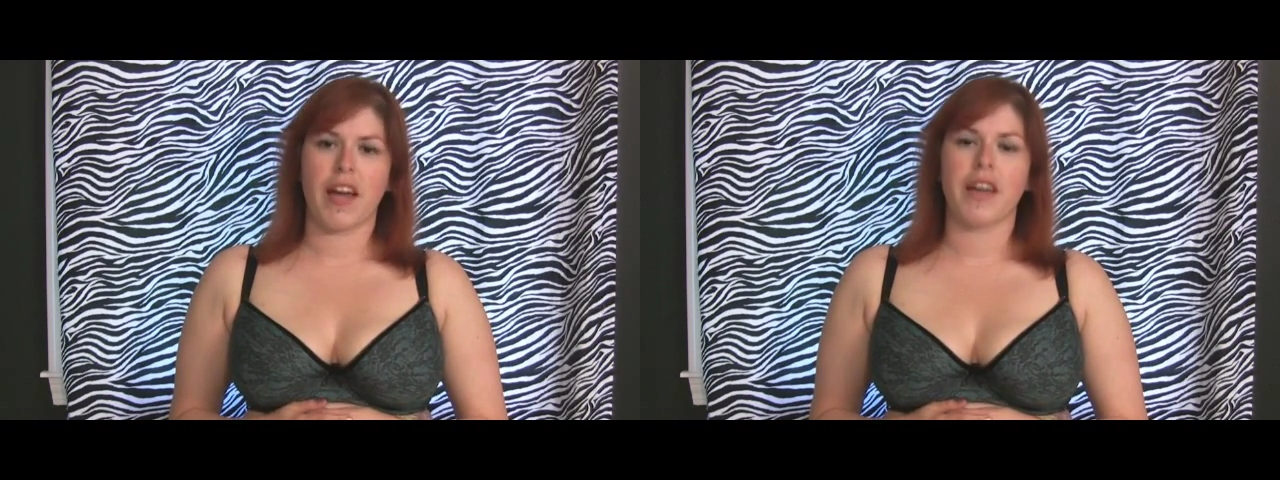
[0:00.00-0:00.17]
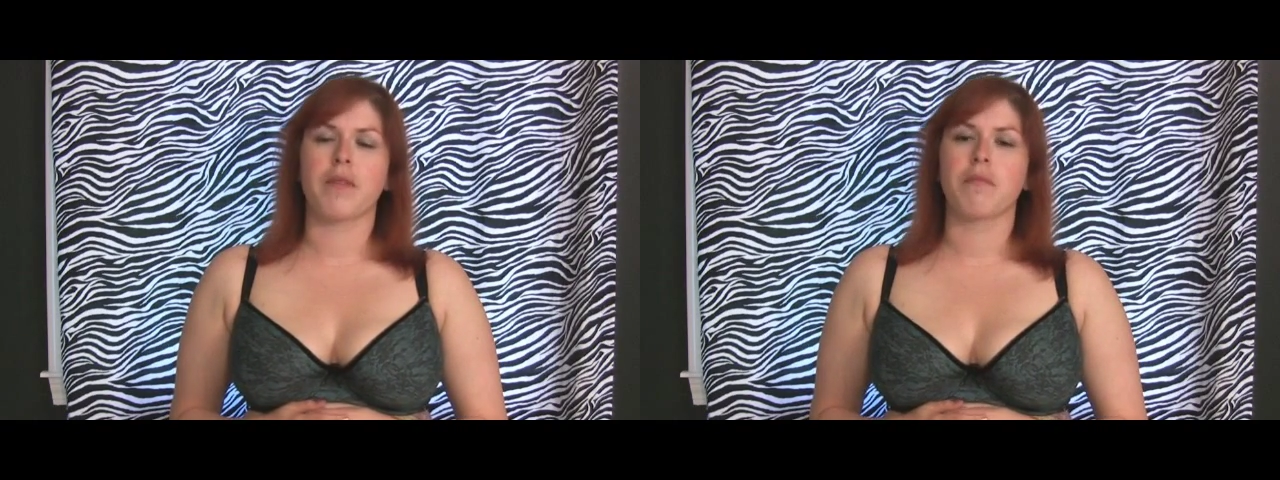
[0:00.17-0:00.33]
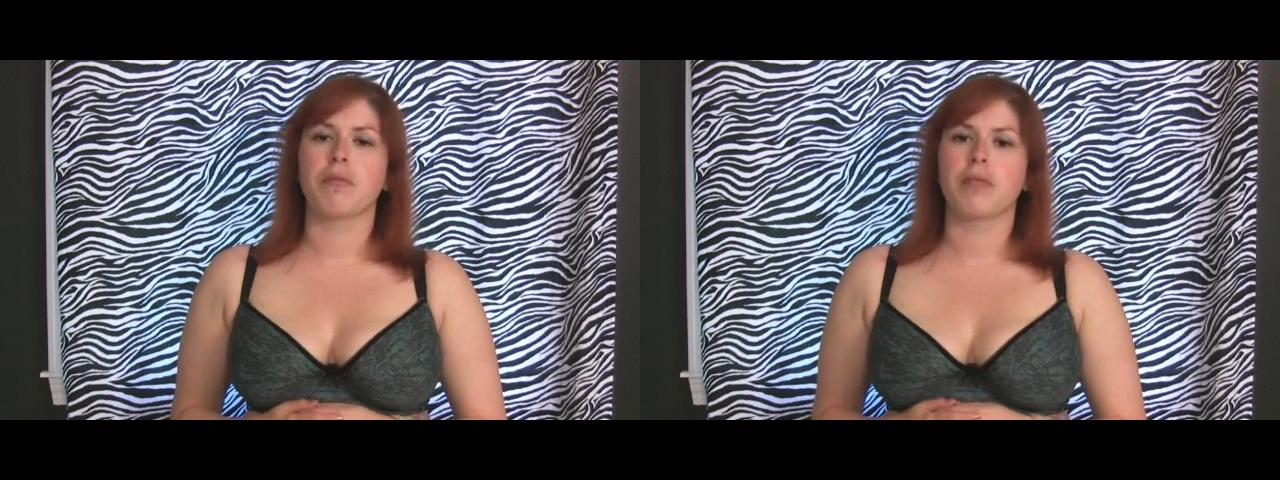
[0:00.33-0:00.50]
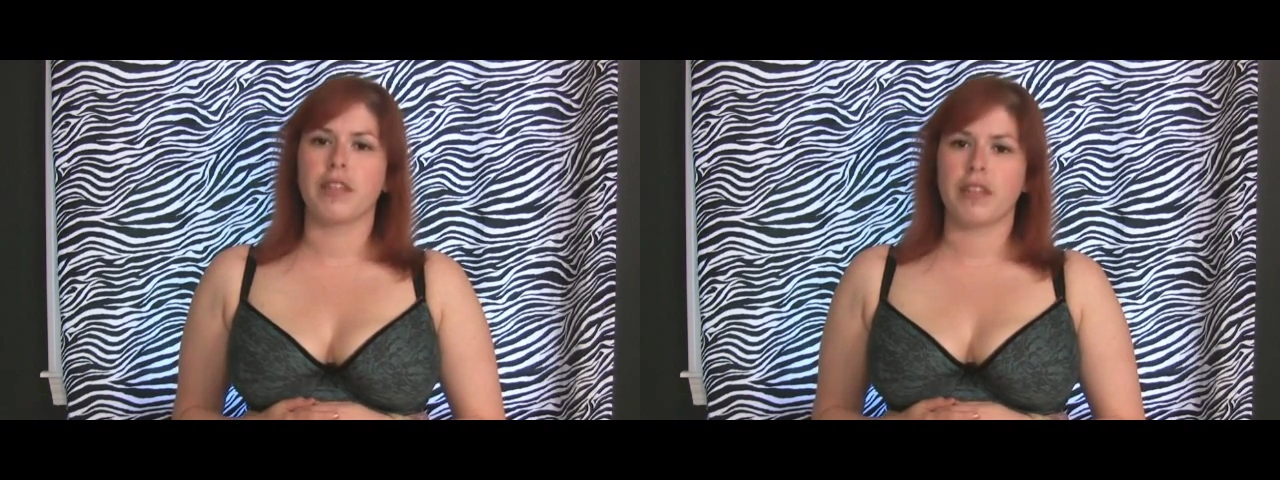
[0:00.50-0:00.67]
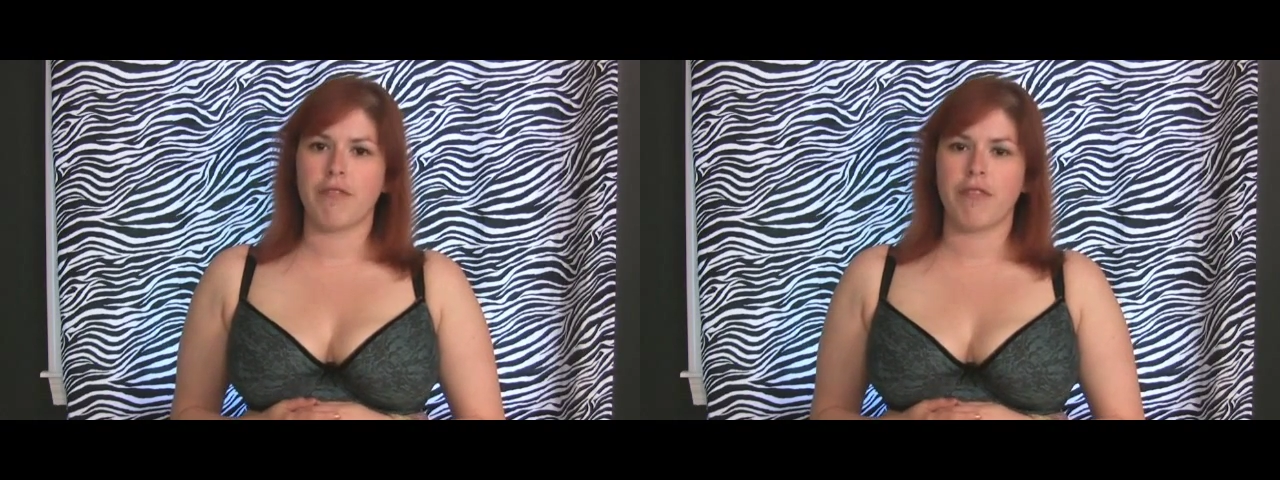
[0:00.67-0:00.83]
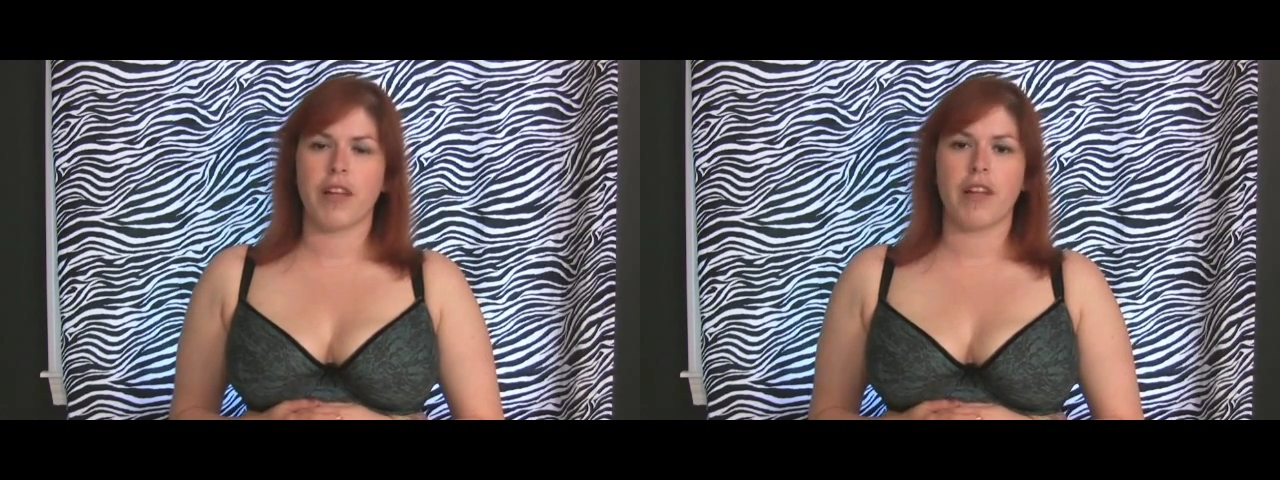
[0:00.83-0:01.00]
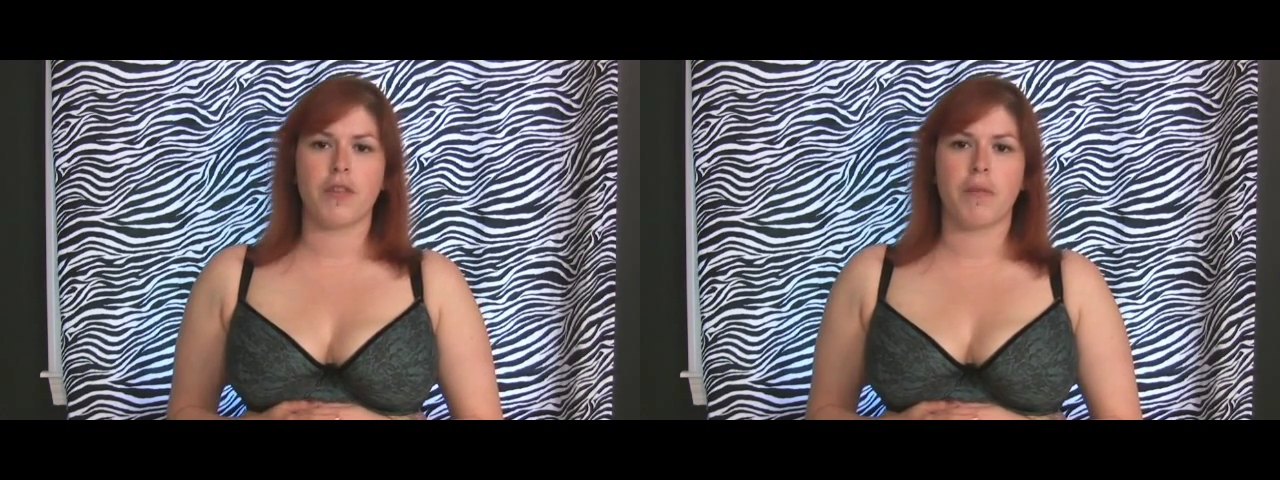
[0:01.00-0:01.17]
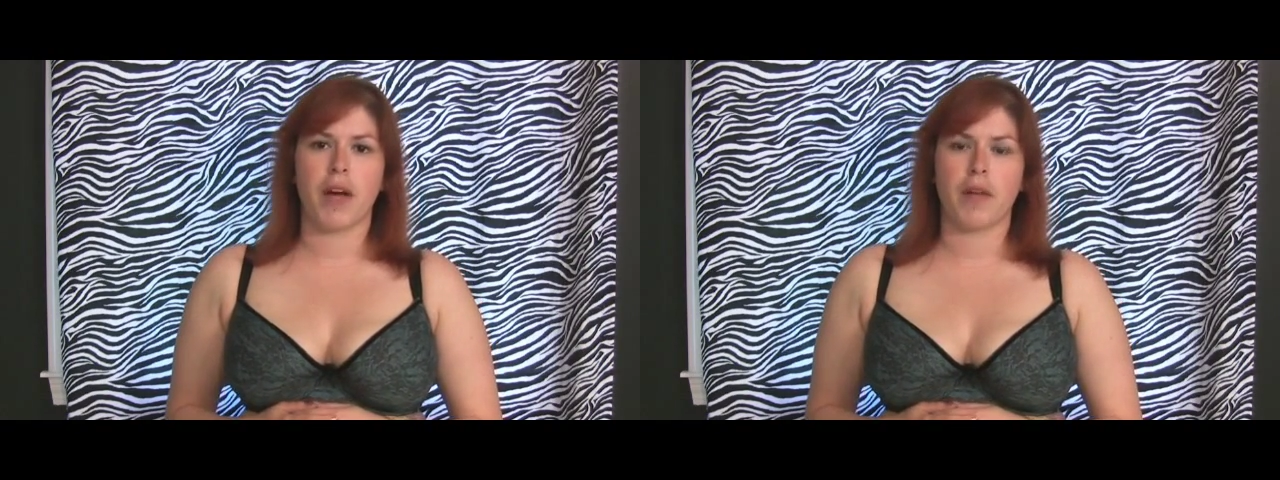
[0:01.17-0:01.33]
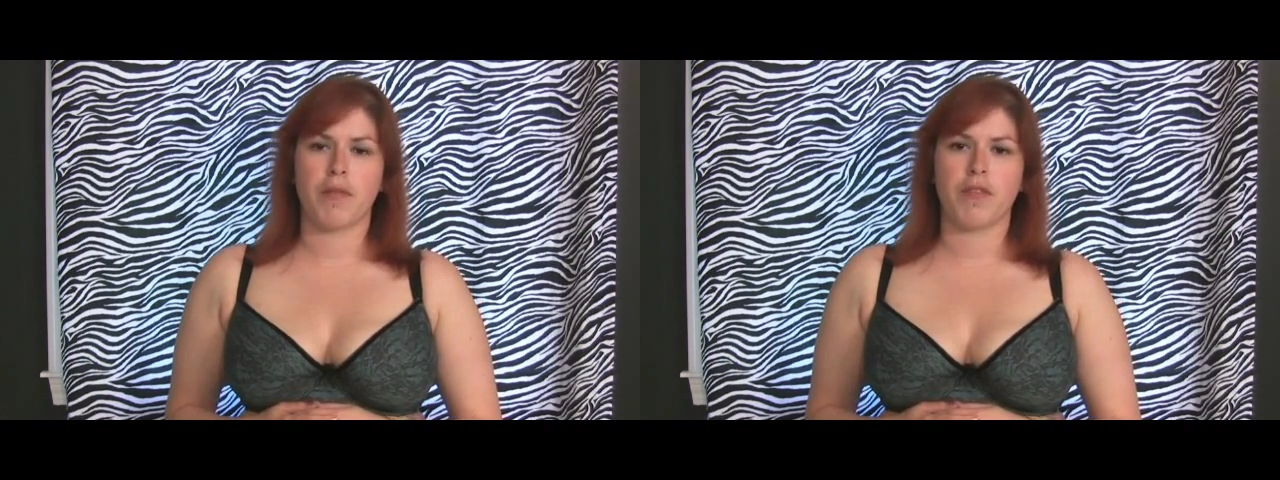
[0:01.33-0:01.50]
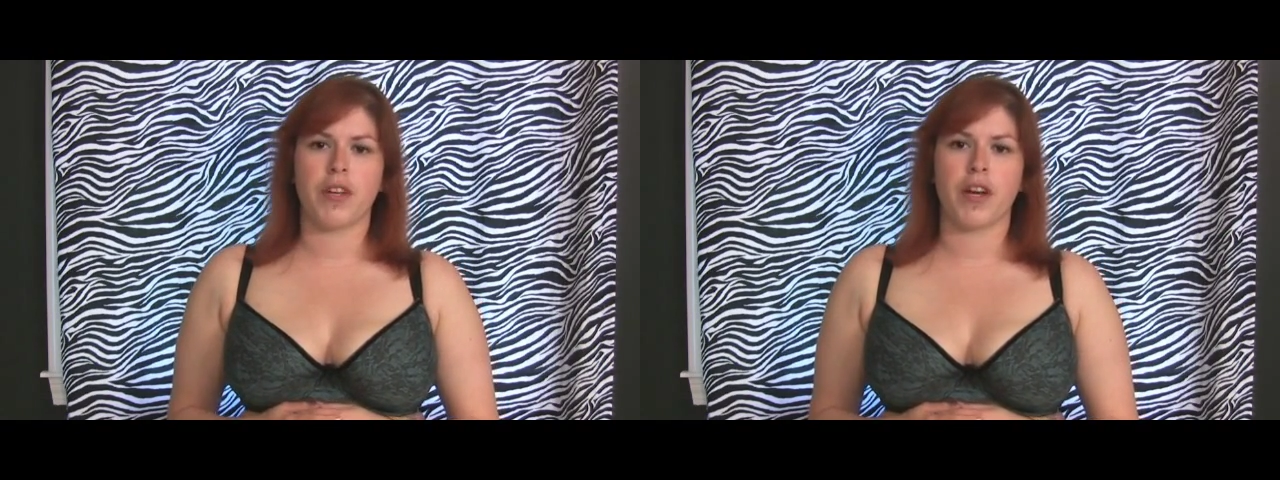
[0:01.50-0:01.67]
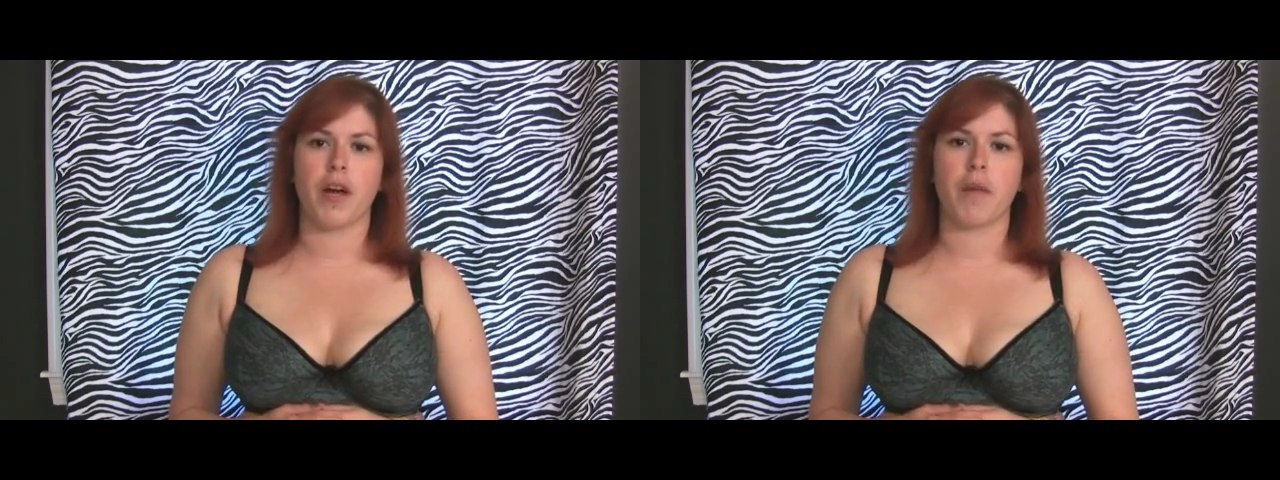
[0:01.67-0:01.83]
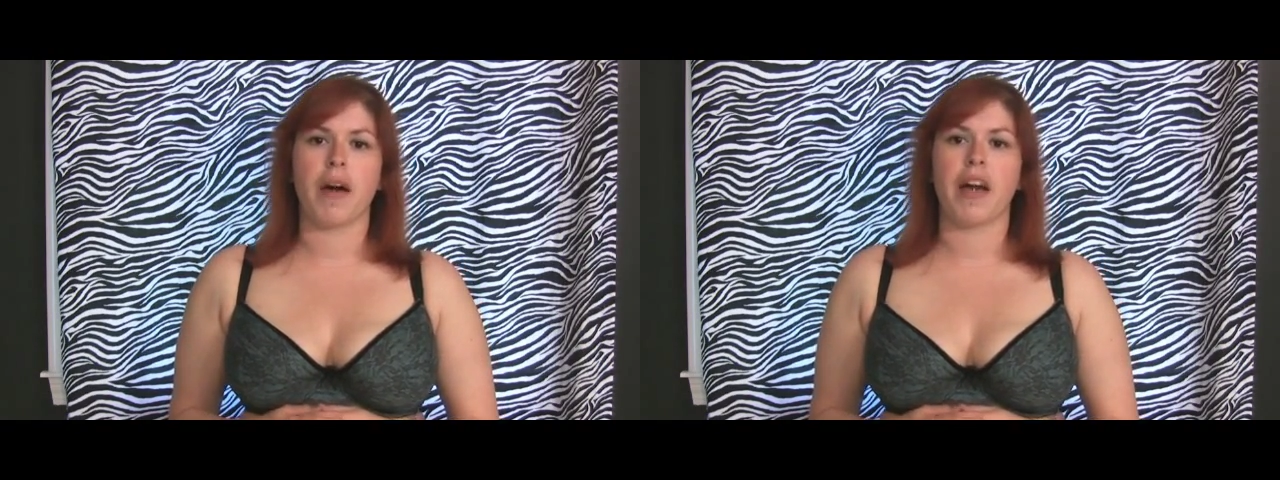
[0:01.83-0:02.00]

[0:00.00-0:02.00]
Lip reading: I completely fill out the bottom of the cup.